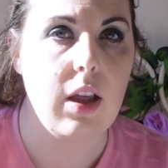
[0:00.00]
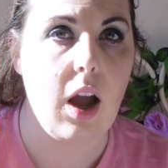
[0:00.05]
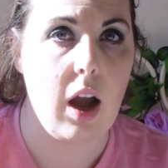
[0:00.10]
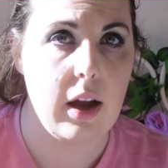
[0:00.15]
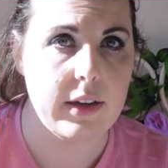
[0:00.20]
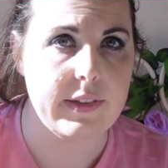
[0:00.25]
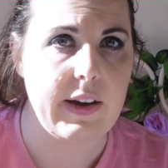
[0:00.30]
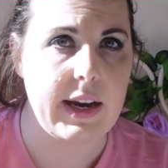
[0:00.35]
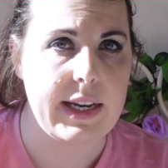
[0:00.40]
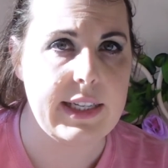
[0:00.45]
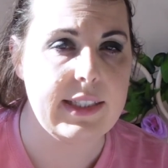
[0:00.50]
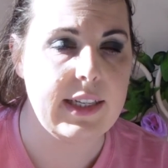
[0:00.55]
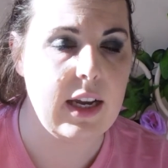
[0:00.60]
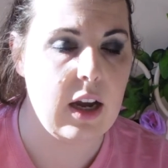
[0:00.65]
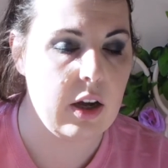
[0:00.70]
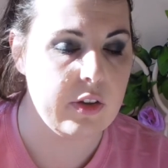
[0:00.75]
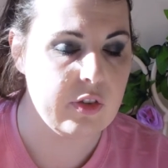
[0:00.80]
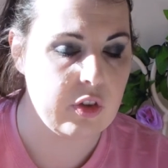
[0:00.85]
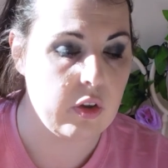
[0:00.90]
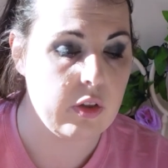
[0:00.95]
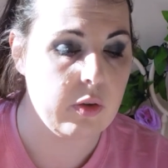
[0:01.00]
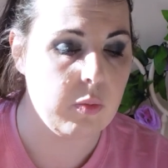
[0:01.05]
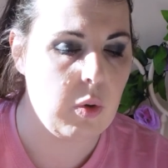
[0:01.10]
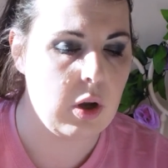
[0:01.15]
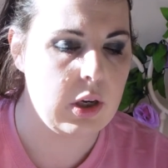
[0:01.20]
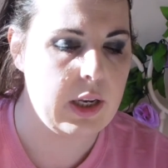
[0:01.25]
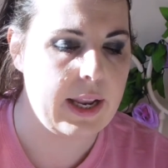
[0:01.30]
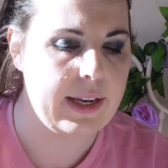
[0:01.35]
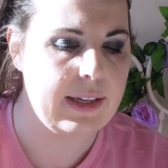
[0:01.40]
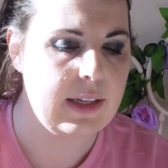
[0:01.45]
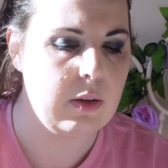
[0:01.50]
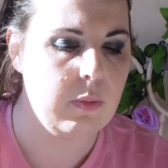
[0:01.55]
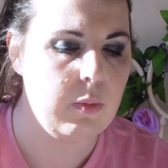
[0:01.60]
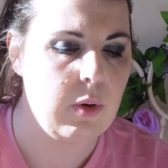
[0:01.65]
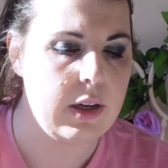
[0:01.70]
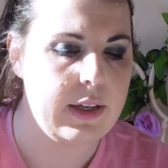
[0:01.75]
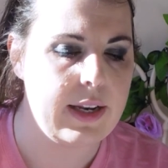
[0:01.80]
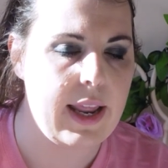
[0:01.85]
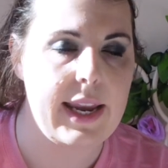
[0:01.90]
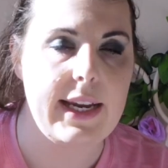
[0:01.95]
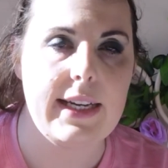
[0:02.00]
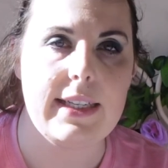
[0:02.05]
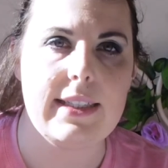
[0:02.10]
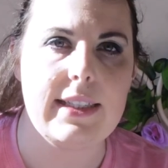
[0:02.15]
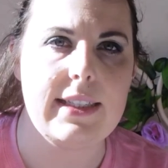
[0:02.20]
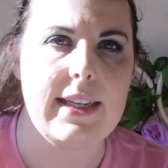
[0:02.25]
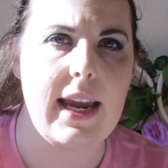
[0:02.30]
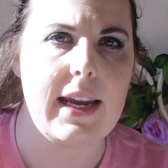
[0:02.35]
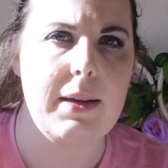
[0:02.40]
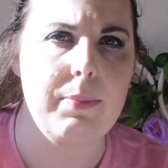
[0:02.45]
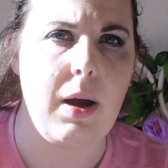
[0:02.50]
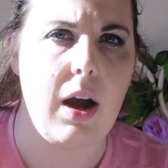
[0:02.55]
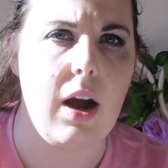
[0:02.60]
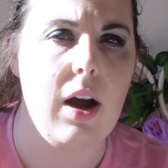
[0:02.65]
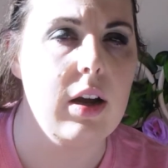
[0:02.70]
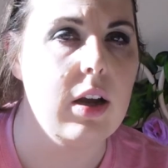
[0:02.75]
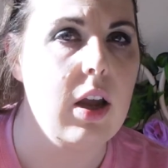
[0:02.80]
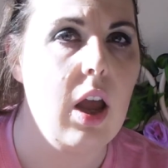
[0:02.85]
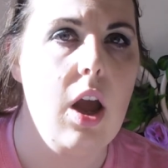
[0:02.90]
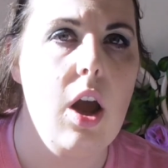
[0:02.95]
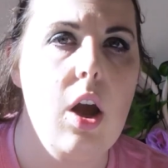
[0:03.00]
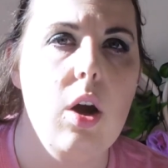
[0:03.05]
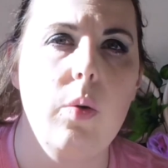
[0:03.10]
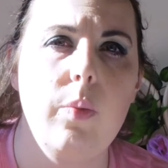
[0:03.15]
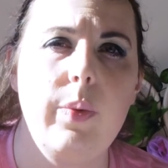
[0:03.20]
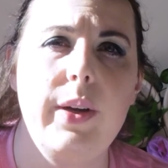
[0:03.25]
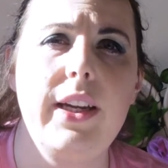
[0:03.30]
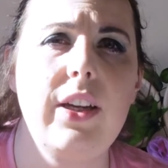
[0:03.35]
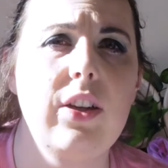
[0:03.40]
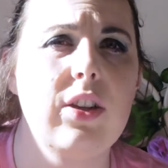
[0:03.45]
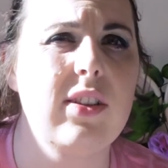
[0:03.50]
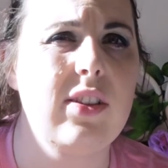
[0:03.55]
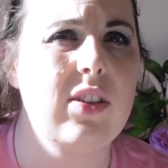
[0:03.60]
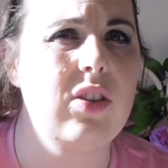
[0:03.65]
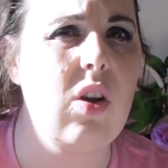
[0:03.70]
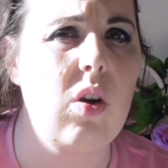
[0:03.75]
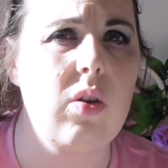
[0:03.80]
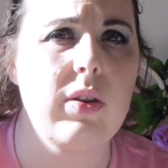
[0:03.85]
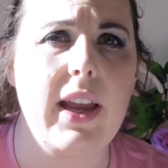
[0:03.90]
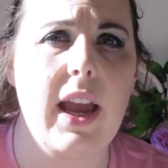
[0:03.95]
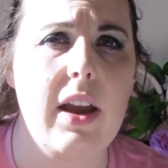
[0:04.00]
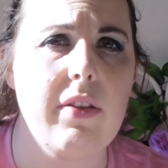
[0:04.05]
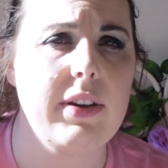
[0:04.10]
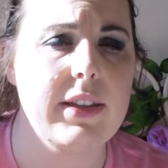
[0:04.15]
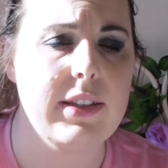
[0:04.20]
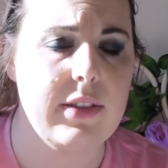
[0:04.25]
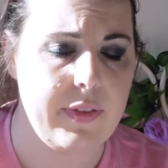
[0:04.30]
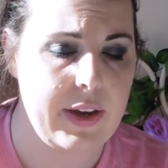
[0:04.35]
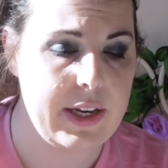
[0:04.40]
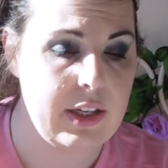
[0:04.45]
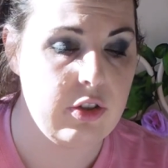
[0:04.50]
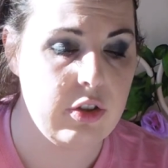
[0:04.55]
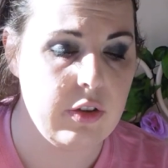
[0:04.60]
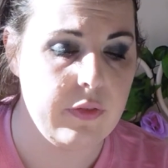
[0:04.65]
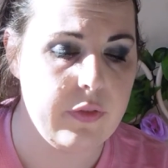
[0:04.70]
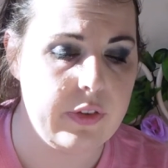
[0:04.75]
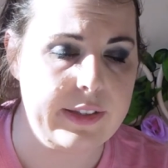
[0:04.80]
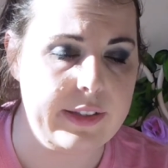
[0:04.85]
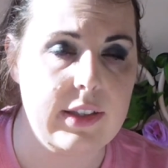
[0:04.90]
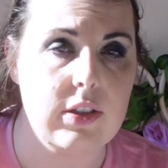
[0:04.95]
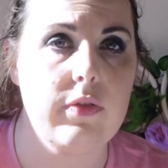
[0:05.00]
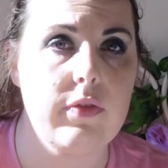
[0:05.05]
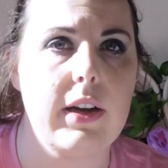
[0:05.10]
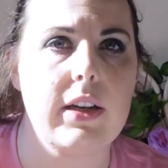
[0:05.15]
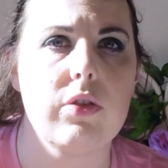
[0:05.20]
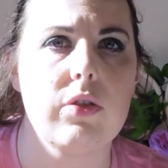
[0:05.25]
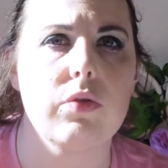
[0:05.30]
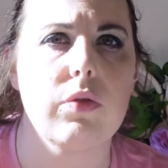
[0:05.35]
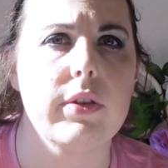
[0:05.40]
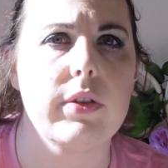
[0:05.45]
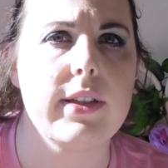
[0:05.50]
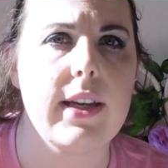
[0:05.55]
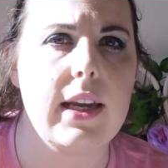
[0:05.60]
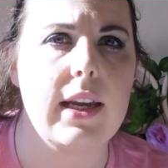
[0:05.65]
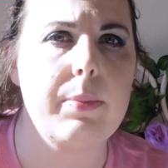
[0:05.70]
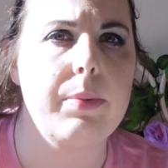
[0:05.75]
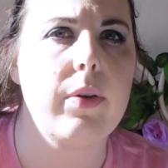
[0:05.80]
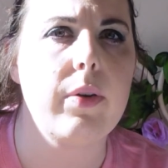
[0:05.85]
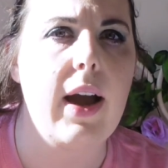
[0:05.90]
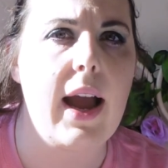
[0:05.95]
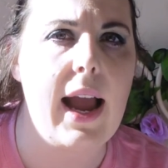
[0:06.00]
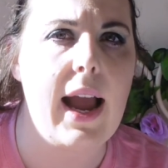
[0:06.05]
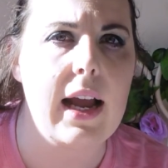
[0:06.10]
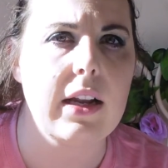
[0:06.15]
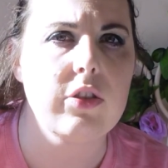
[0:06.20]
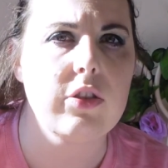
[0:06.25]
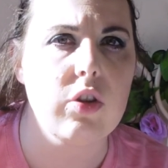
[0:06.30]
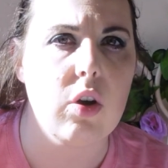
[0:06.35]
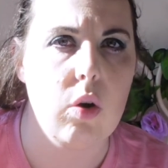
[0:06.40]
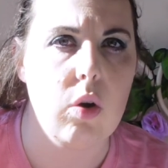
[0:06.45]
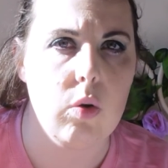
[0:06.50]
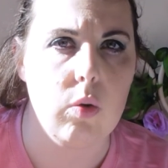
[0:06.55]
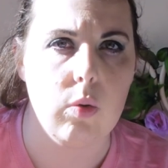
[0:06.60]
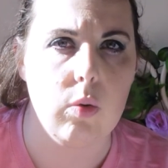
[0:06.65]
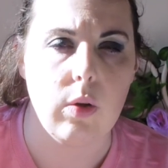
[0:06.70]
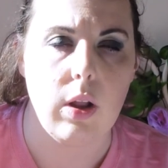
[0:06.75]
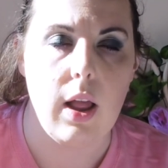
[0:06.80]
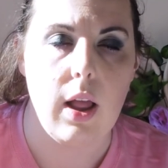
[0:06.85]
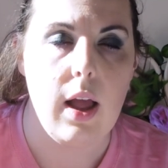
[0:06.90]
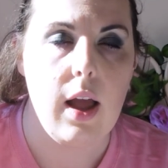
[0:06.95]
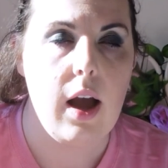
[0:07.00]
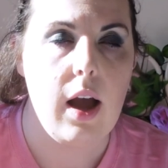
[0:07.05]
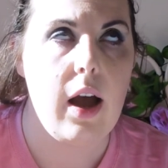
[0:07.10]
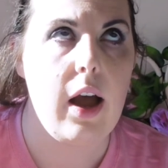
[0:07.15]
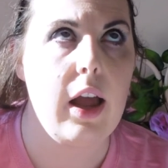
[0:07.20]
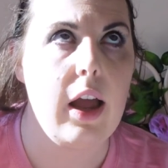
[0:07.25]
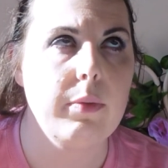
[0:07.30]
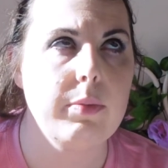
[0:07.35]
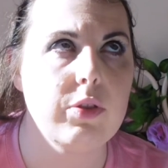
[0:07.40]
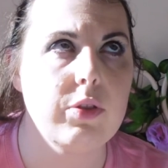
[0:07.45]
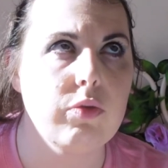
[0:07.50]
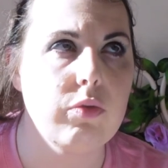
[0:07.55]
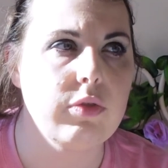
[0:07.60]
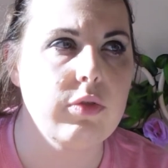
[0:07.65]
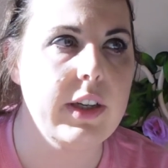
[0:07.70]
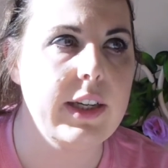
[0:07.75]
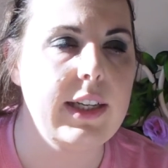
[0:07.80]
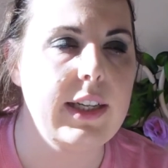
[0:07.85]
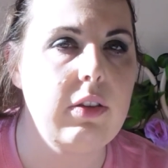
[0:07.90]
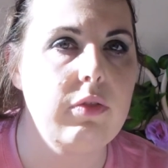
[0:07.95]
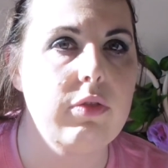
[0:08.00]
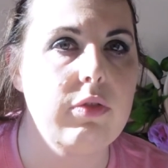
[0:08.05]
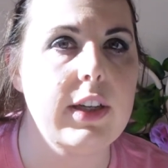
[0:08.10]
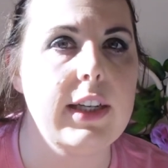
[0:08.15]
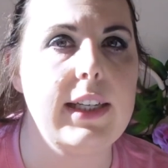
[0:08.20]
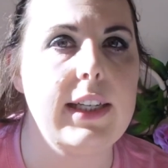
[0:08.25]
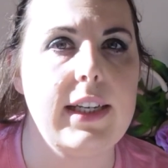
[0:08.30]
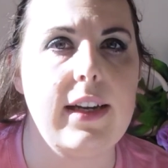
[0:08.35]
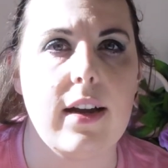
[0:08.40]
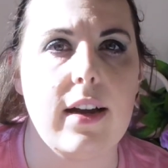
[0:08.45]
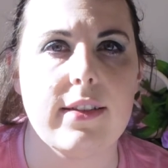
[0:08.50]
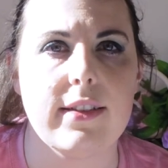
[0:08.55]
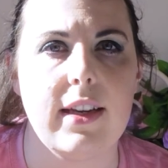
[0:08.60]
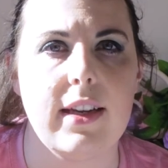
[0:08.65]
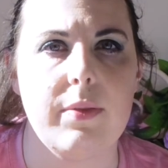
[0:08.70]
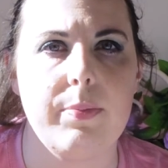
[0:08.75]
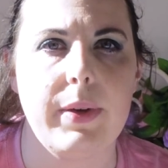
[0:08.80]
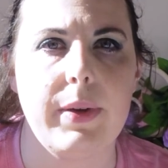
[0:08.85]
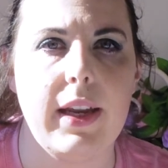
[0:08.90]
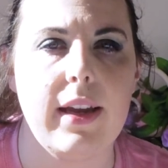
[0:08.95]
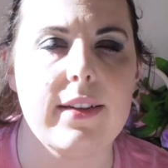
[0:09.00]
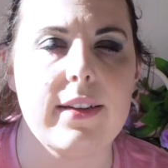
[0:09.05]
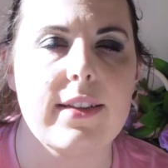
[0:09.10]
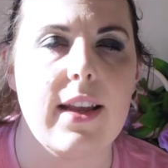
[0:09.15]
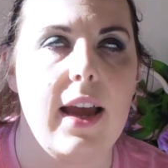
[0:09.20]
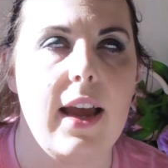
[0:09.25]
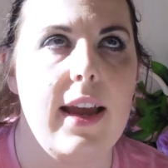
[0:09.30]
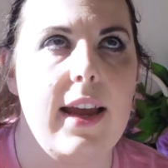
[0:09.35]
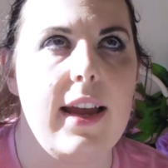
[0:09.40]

our ADR'S at the 180-day mark, we could not get a reservation for Cinderella's Royal Table at all. I was really gutted because,